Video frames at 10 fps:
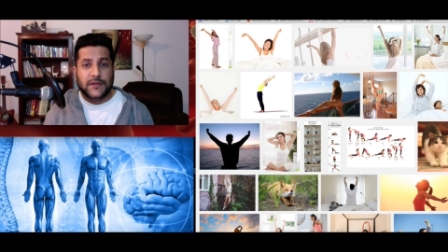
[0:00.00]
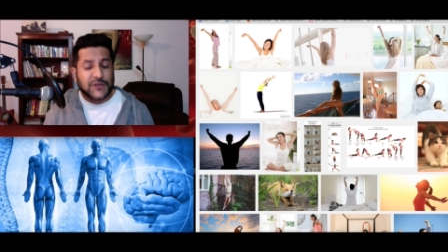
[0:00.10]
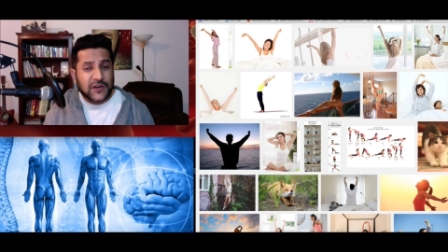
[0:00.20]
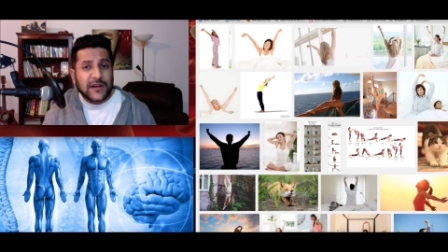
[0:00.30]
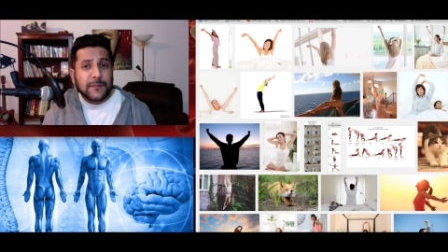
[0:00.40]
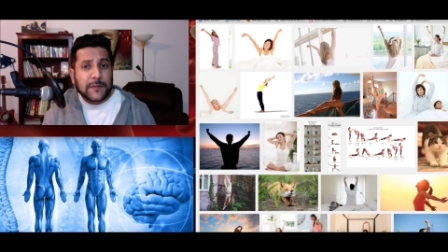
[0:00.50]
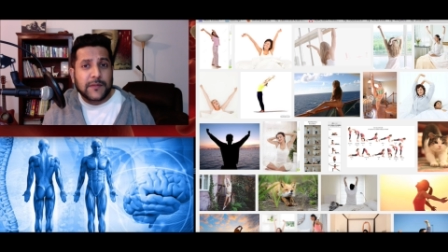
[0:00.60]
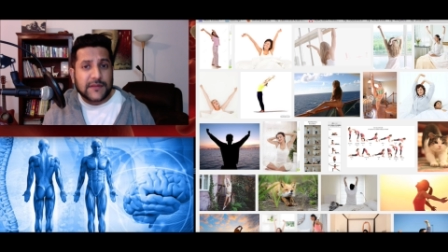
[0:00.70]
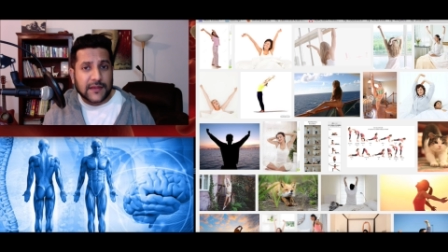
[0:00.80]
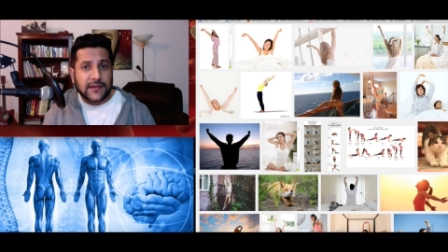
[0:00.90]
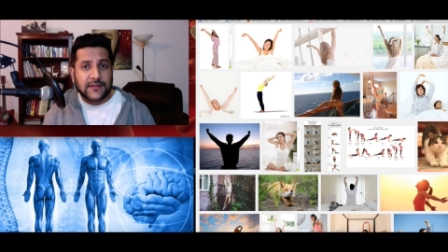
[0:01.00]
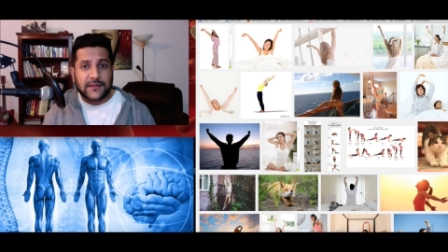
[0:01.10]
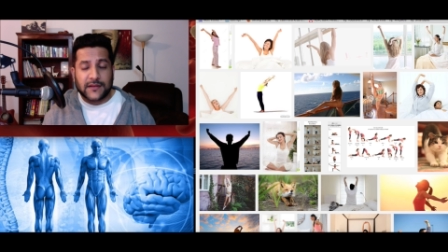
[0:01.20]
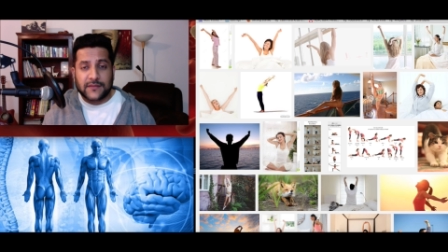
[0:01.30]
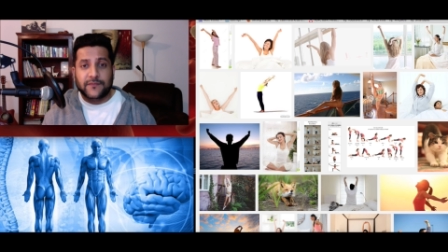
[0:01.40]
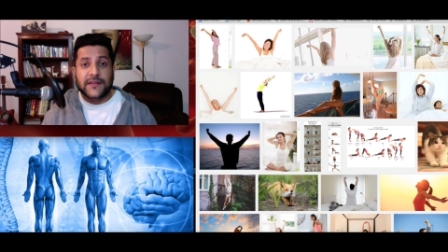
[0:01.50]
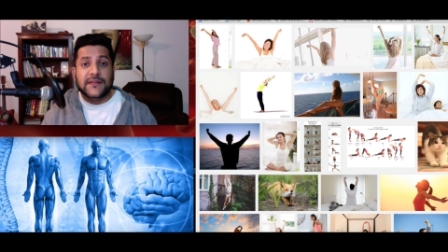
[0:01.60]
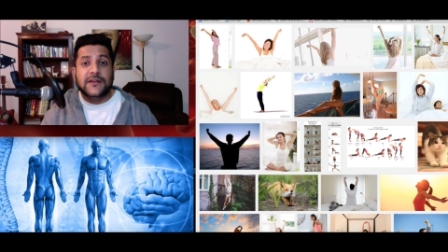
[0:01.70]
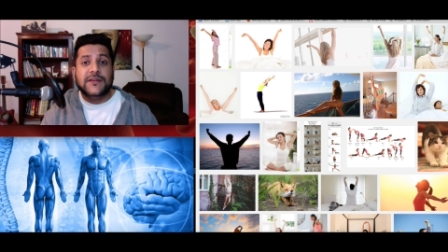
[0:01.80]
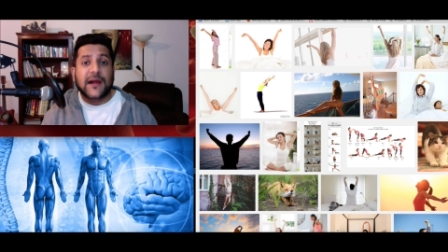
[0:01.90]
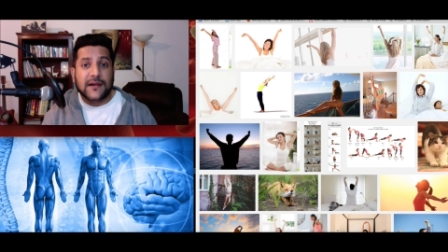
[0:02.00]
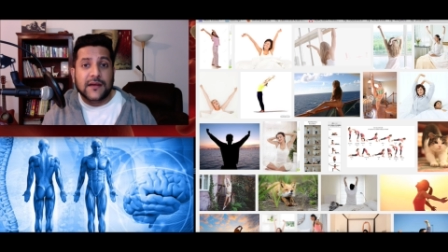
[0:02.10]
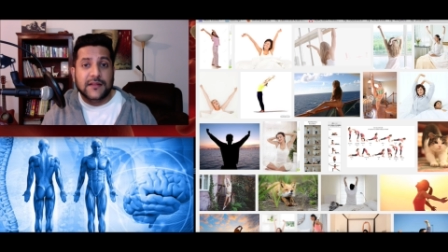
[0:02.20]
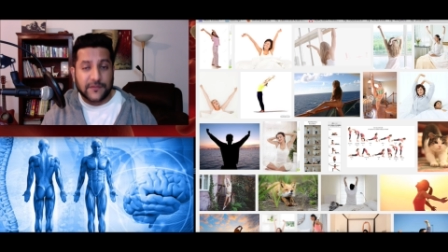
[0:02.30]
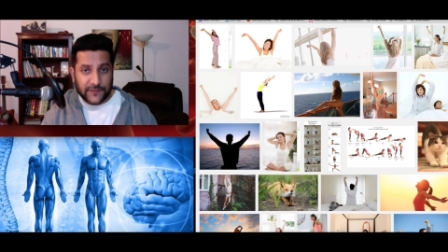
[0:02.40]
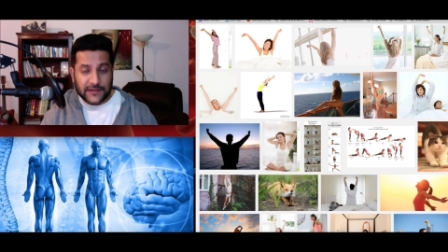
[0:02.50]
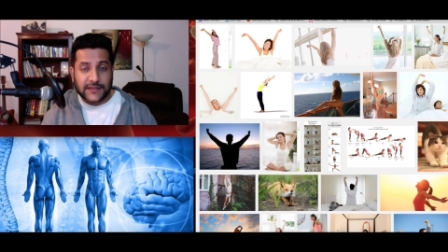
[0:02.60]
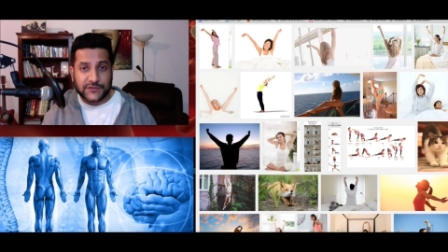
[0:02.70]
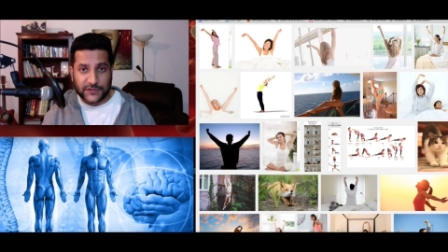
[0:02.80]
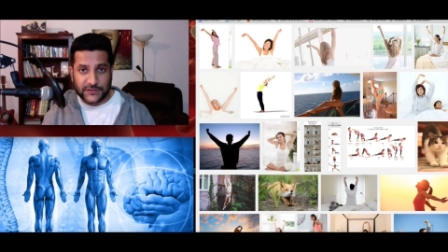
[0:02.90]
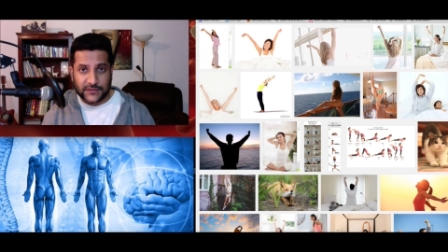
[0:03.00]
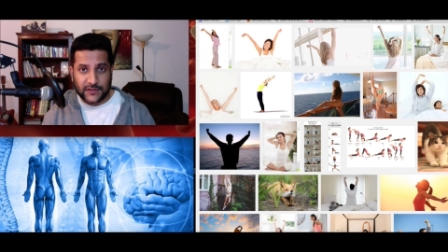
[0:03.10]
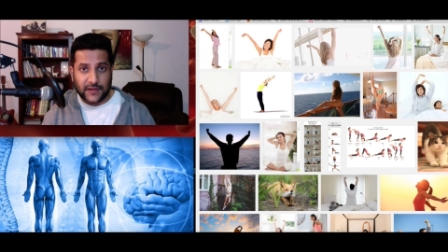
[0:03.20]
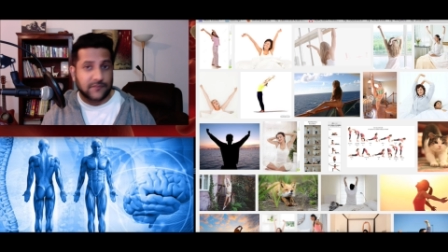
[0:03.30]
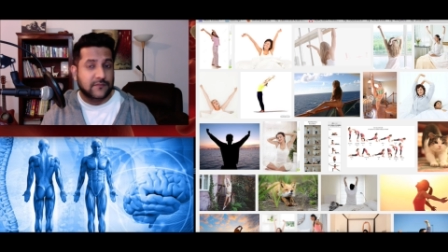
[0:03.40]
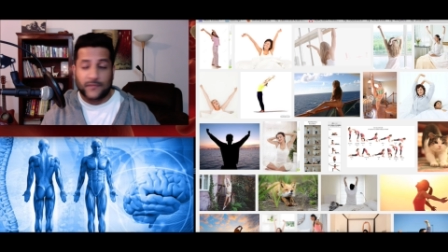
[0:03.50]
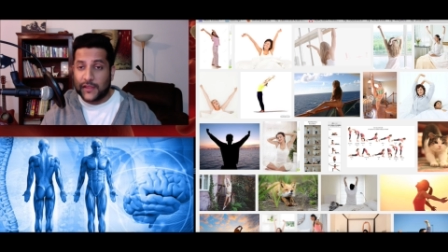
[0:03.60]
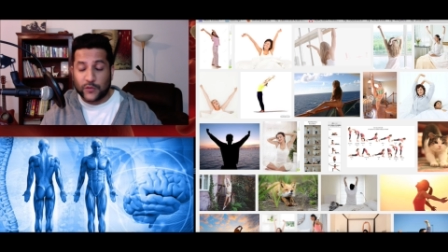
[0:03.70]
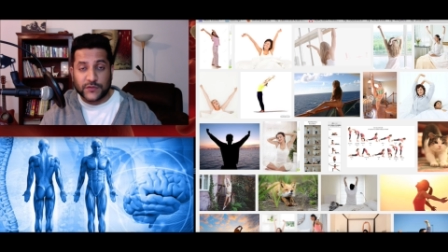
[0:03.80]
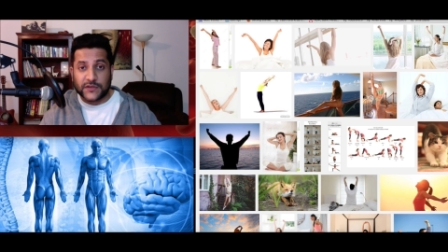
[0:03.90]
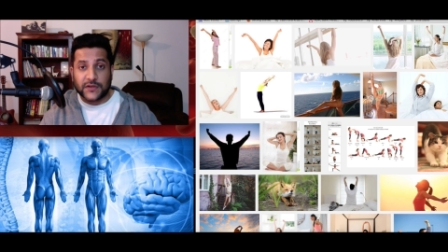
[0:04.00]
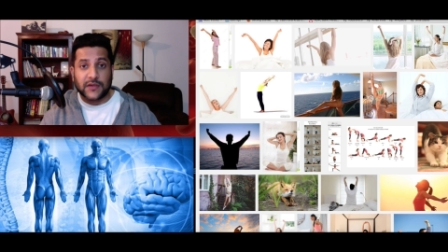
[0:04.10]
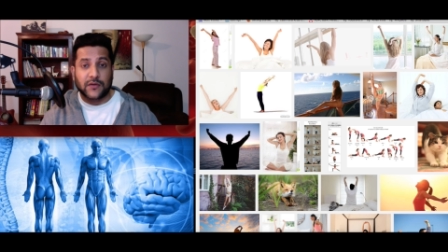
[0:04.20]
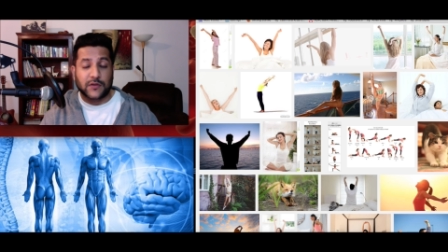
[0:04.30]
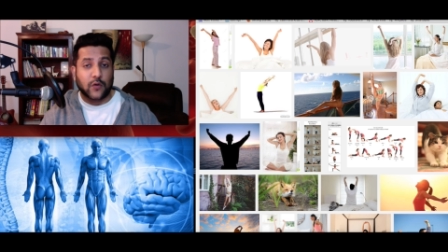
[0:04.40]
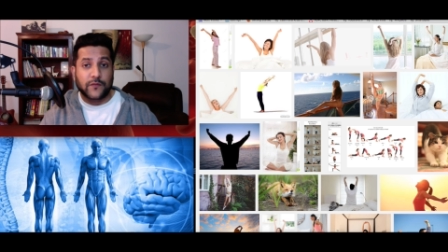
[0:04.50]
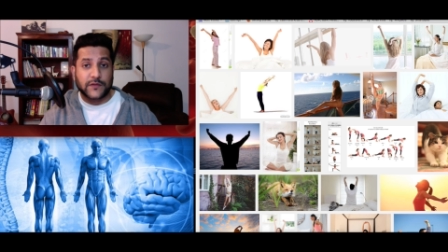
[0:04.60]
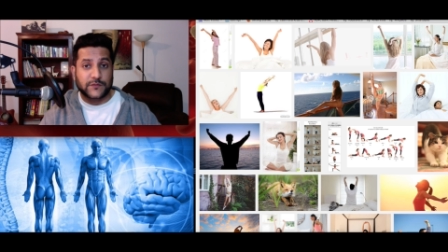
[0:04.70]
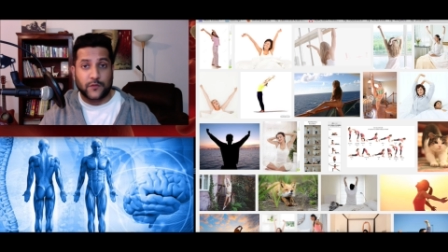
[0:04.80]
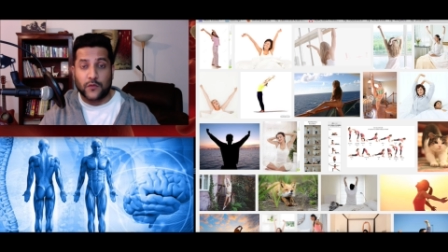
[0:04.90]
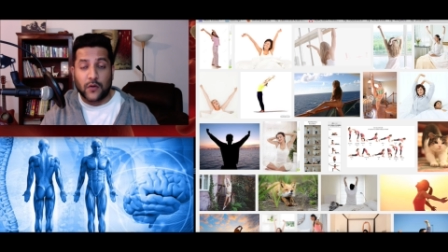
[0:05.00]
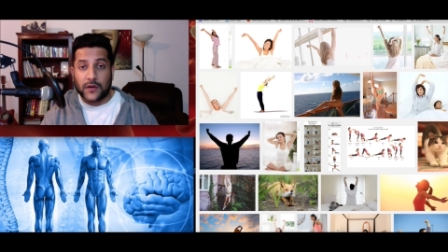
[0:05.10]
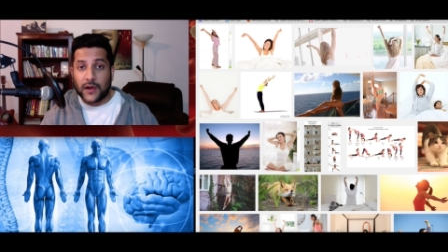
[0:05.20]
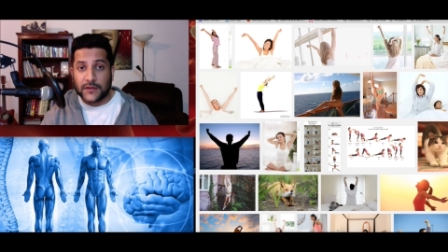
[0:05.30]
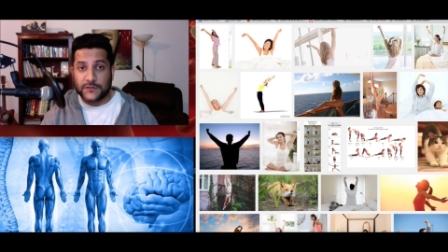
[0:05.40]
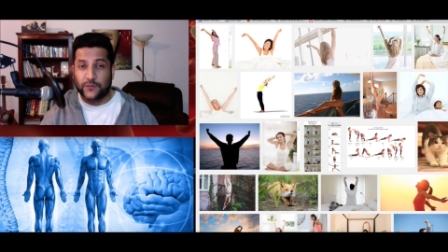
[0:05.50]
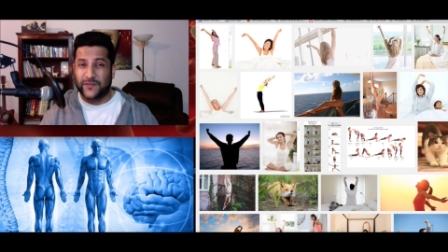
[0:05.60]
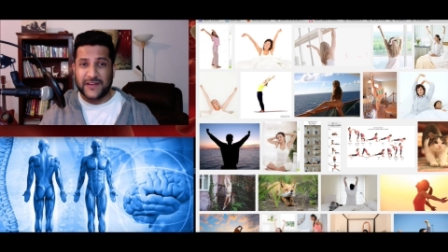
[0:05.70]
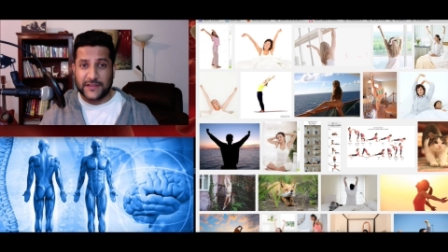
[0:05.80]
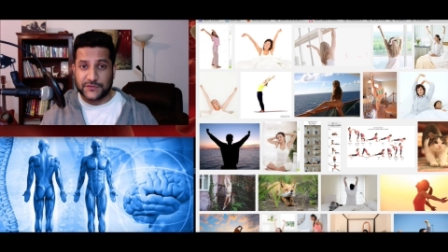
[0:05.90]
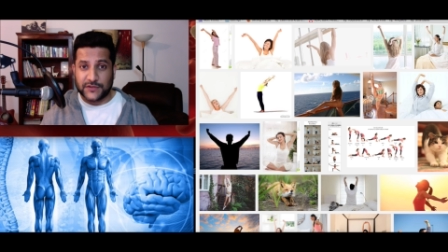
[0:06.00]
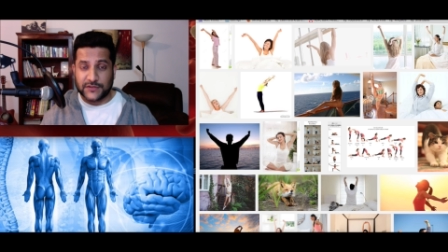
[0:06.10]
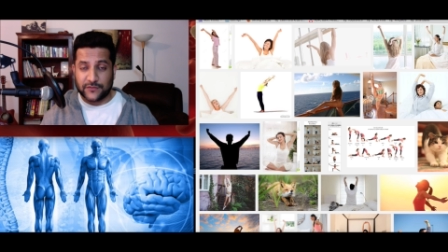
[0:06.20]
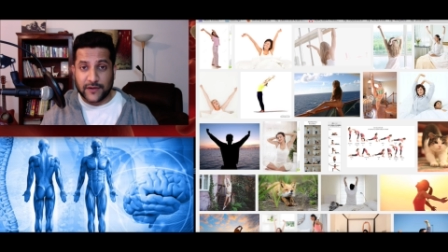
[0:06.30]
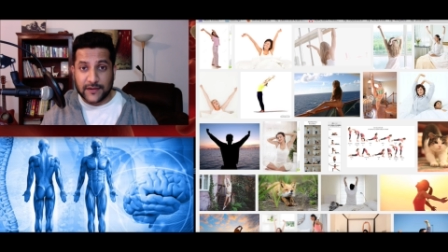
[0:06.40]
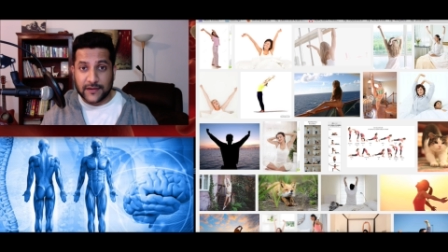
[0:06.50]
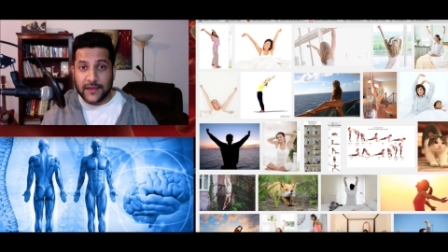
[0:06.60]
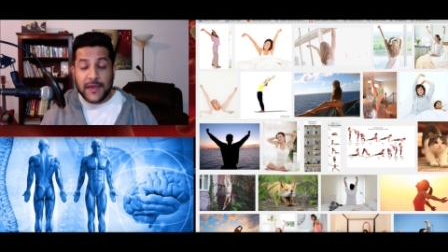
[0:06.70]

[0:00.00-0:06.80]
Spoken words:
Generally people think that when they're tired, they feel like stretching. And like you're sitting in the office for long hours, you feel like stretching, right?